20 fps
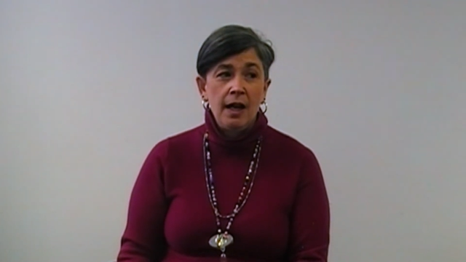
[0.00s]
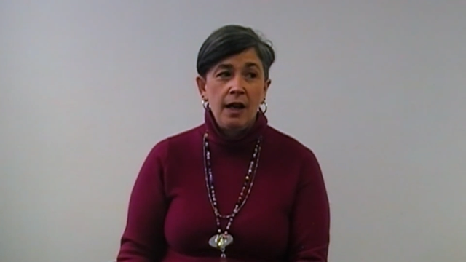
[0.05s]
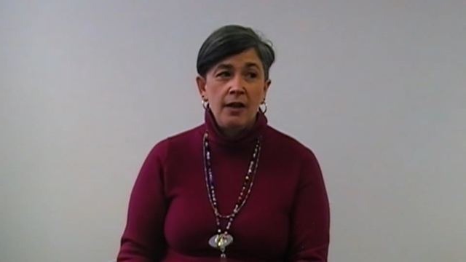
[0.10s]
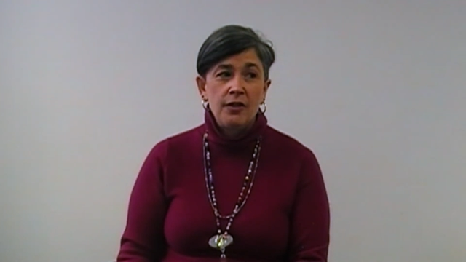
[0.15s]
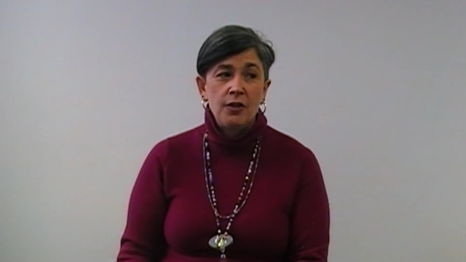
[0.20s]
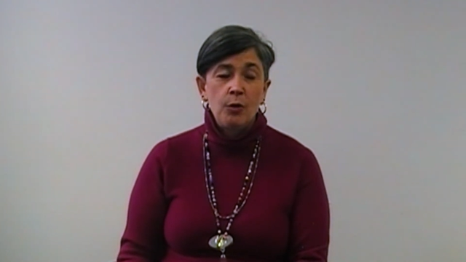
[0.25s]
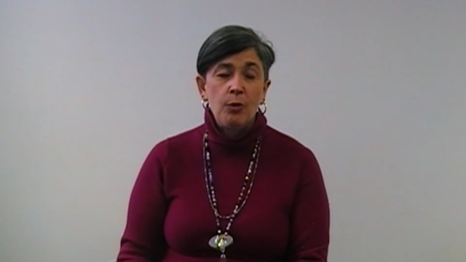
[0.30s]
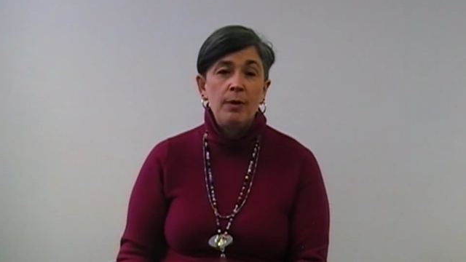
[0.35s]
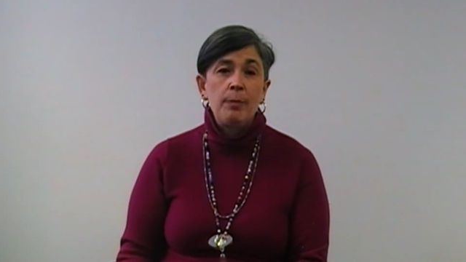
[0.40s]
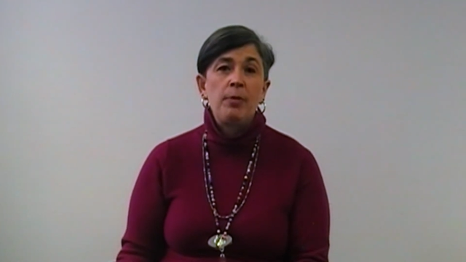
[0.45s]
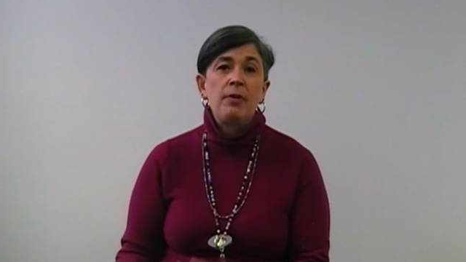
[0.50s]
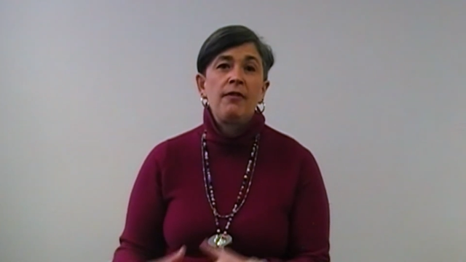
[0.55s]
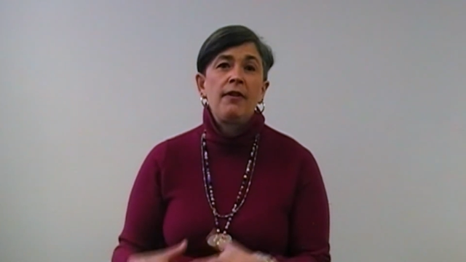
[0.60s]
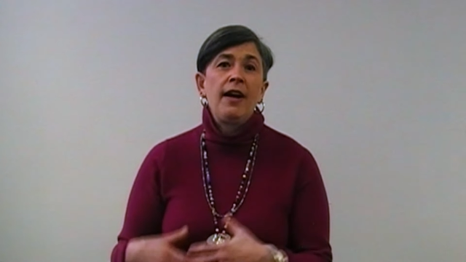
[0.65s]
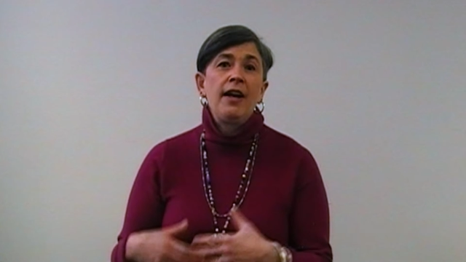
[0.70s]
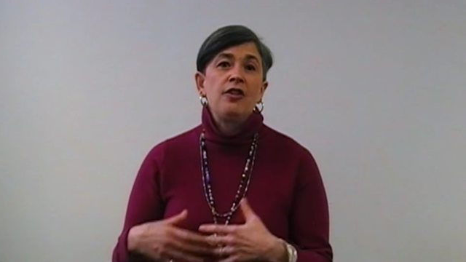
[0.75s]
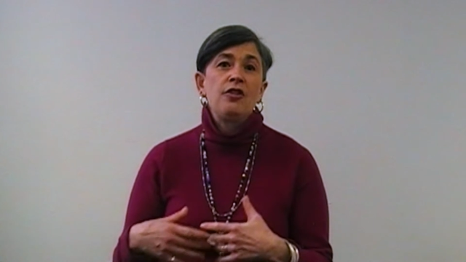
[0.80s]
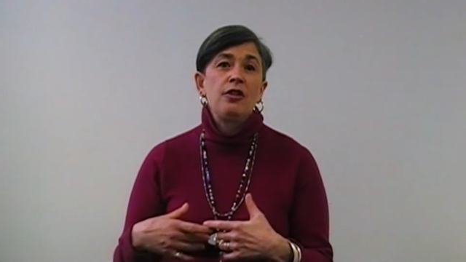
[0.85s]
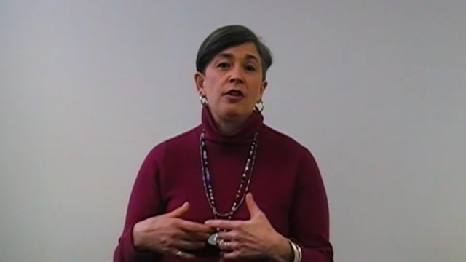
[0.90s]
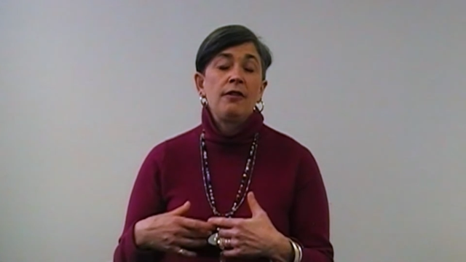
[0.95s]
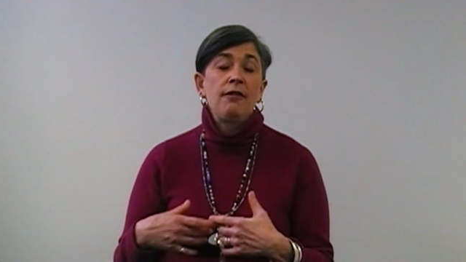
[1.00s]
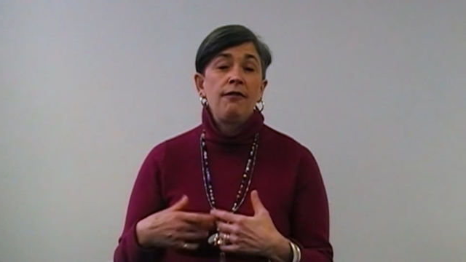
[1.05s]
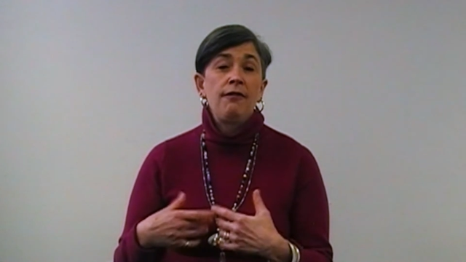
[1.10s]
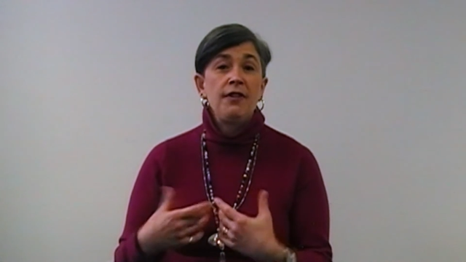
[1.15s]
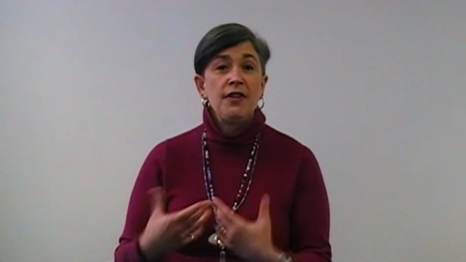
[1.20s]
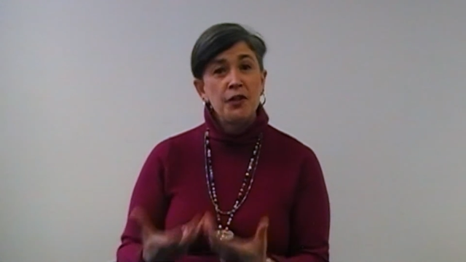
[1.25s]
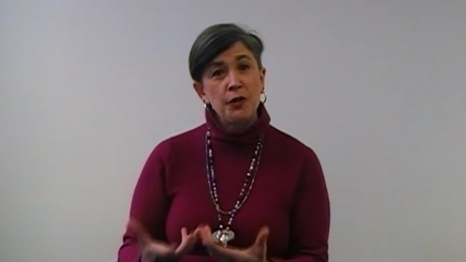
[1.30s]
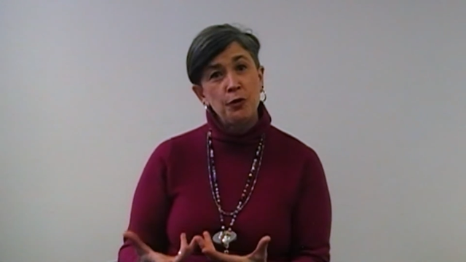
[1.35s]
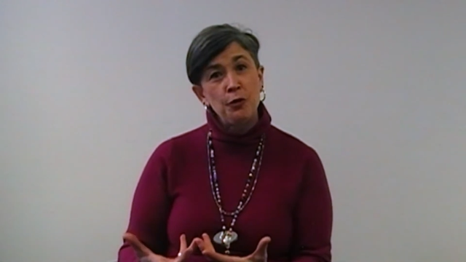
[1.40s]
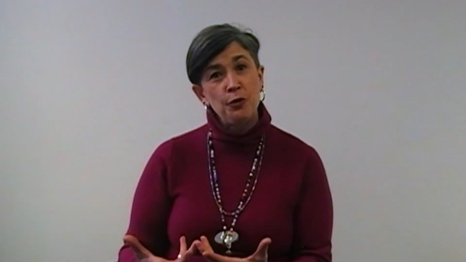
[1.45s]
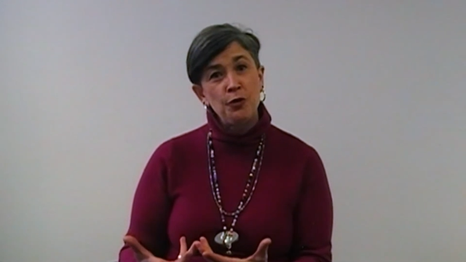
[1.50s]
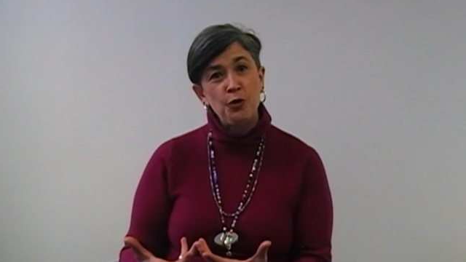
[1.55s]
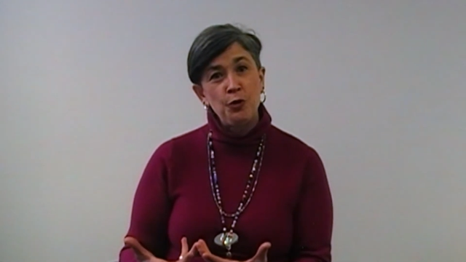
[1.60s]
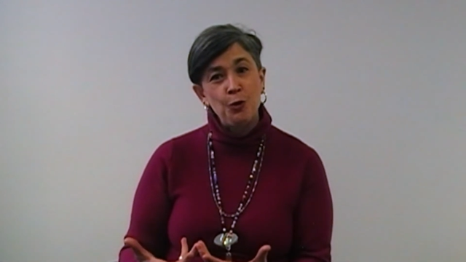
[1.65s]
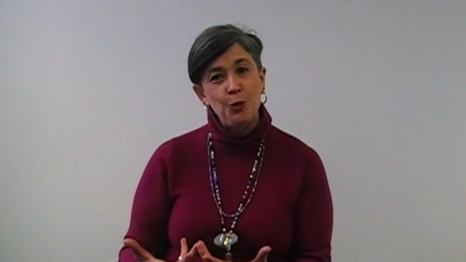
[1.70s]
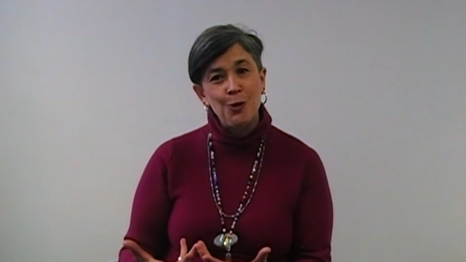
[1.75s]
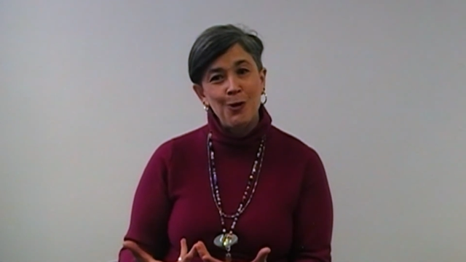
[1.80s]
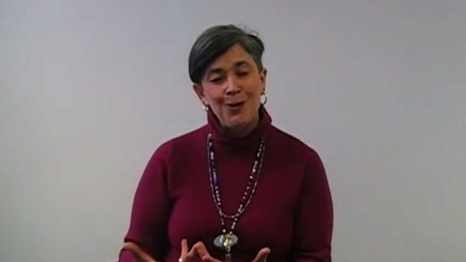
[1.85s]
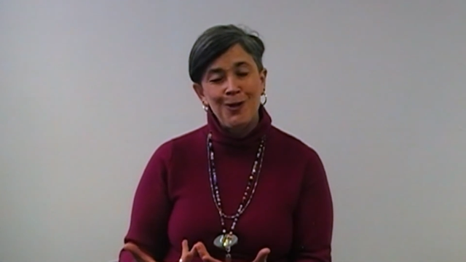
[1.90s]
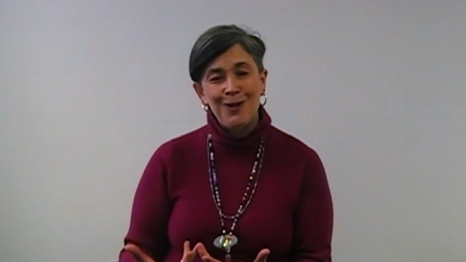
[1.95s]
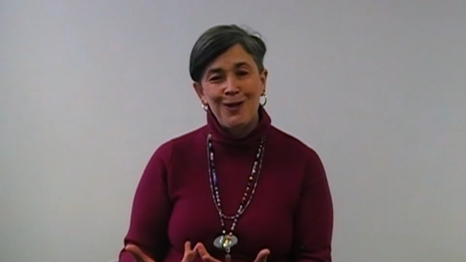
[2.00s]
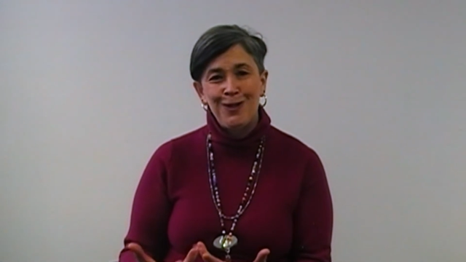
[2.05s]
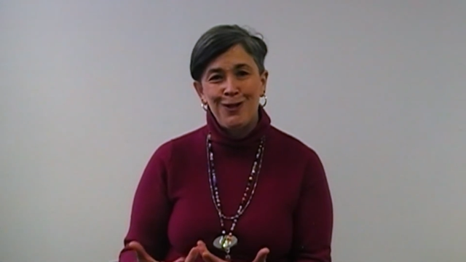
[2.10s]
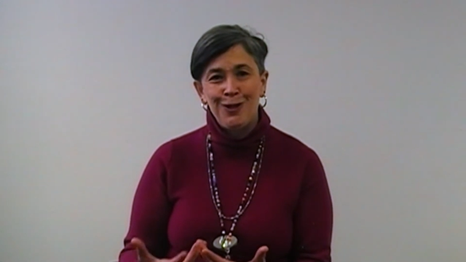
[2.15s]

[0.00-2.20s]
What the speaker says: So we provide you the physical tools